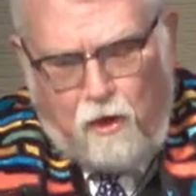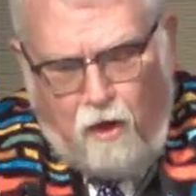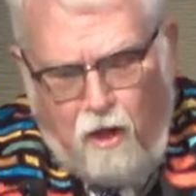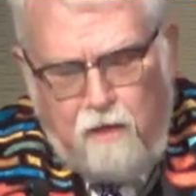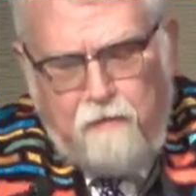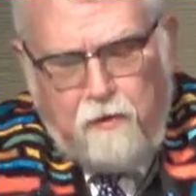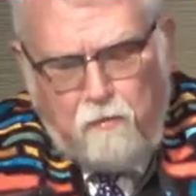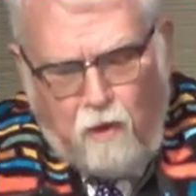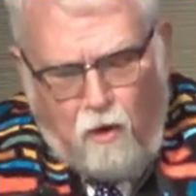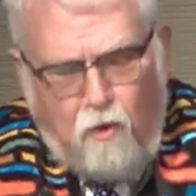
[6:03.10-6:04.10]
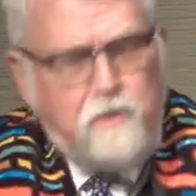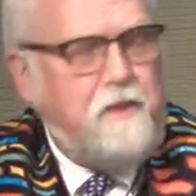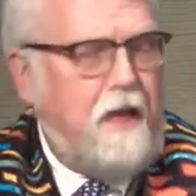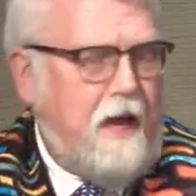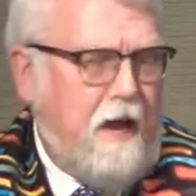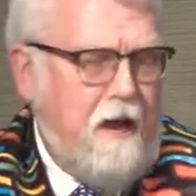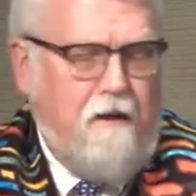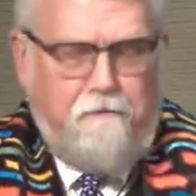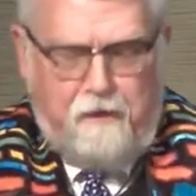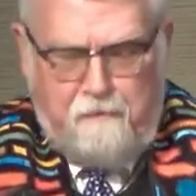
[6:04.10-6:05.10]
all of the roles they
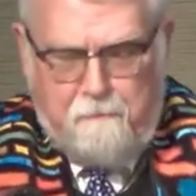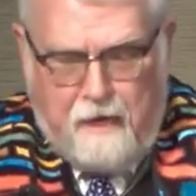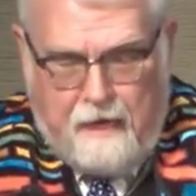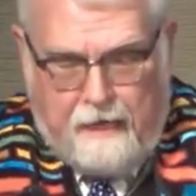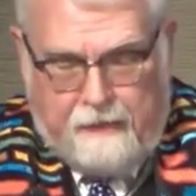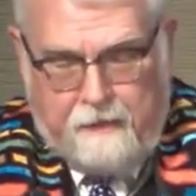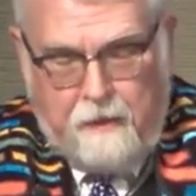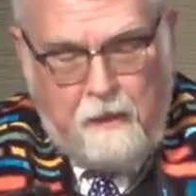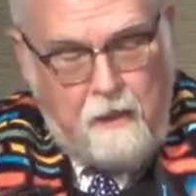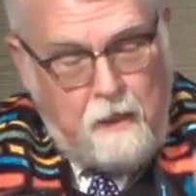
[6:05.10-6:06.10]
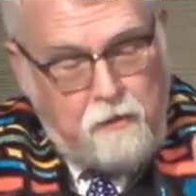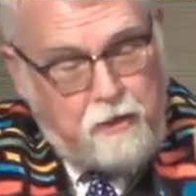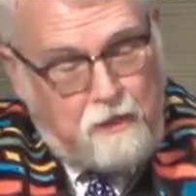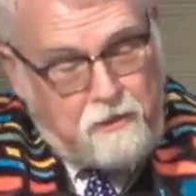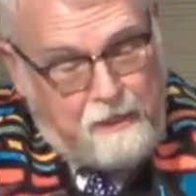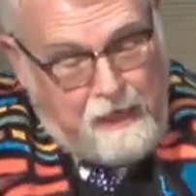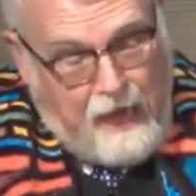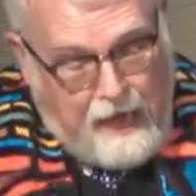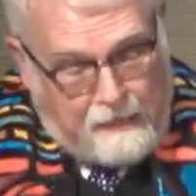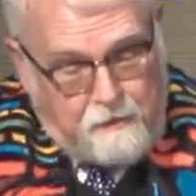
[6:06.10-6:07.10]
have in mind, just
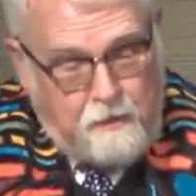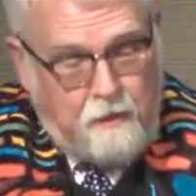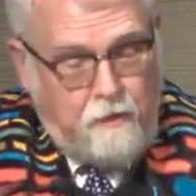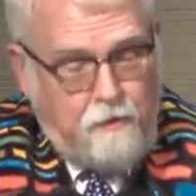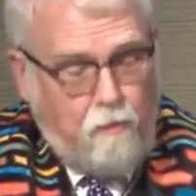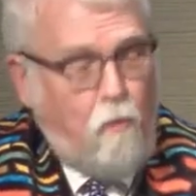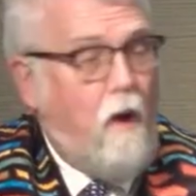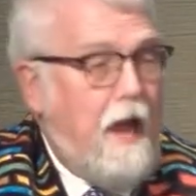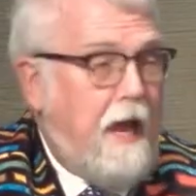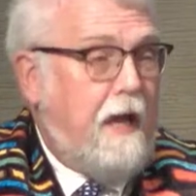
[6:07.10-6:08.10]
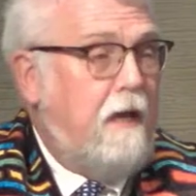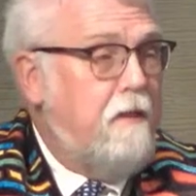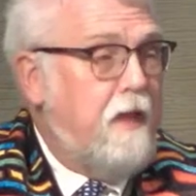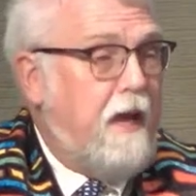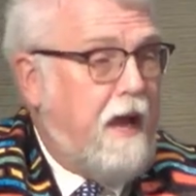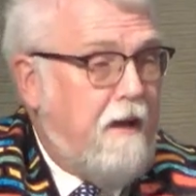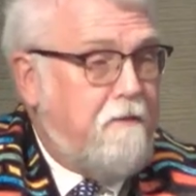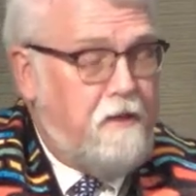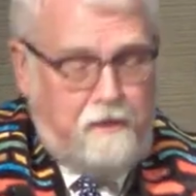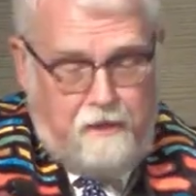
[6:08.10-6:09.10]
not the way they
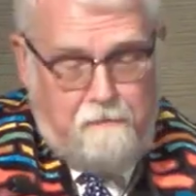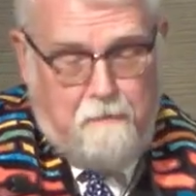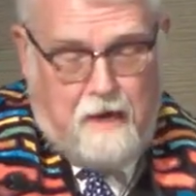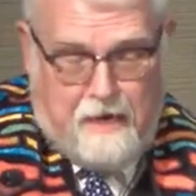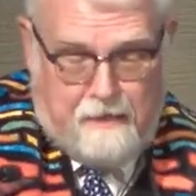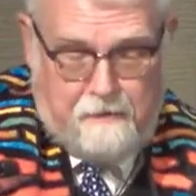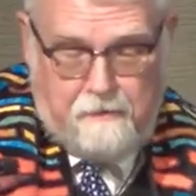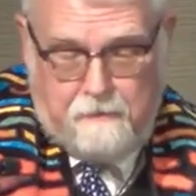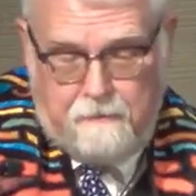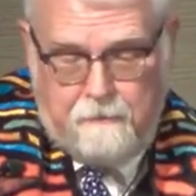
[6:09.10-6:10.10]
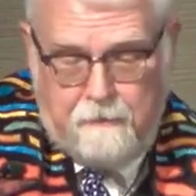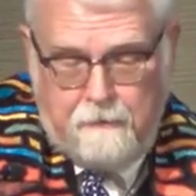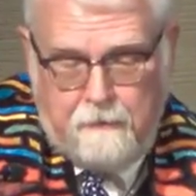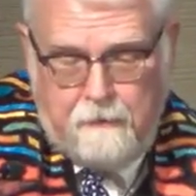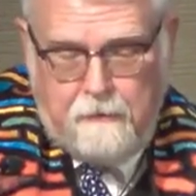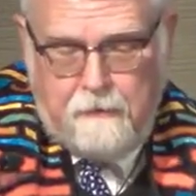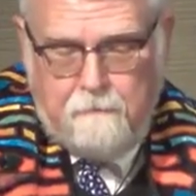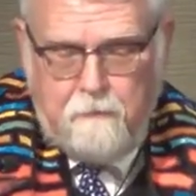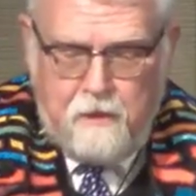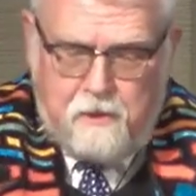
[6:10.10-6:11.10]
have it in mind.
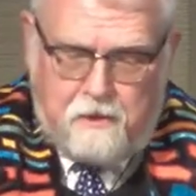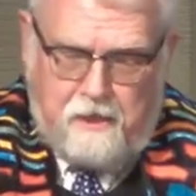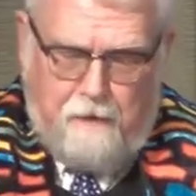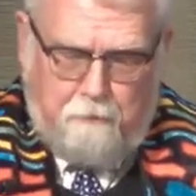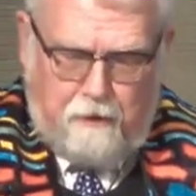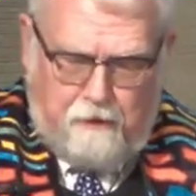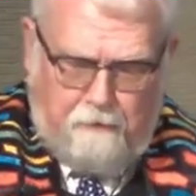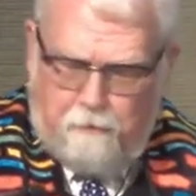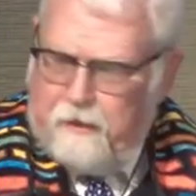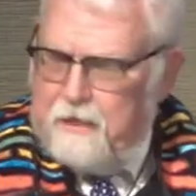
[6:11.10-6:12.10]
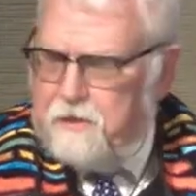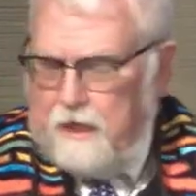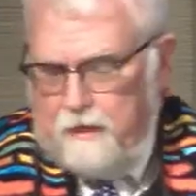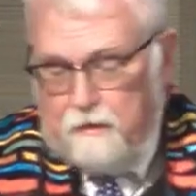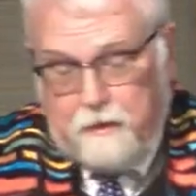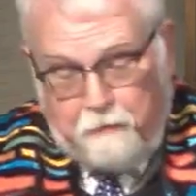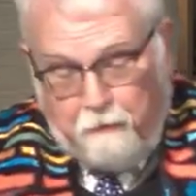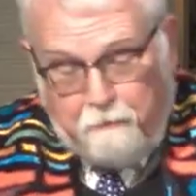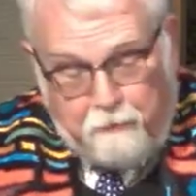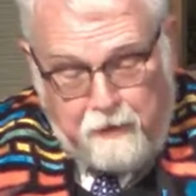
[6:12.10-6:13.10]
His example liberates others
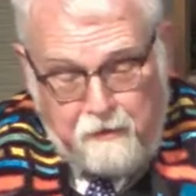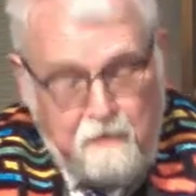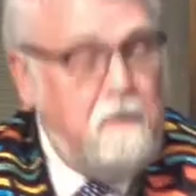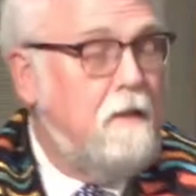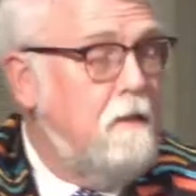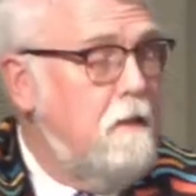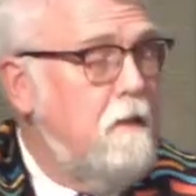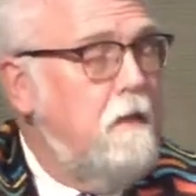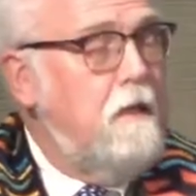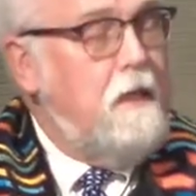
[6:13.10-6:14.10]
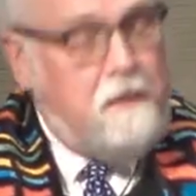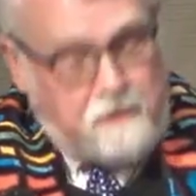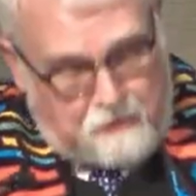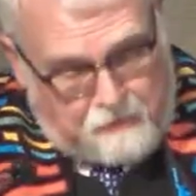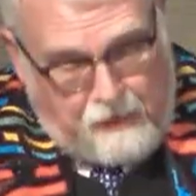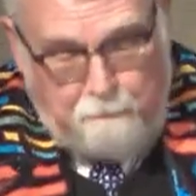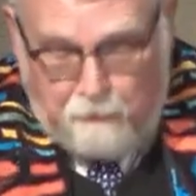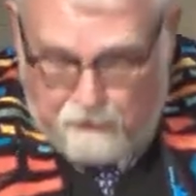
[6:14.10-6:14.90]
from fear. His example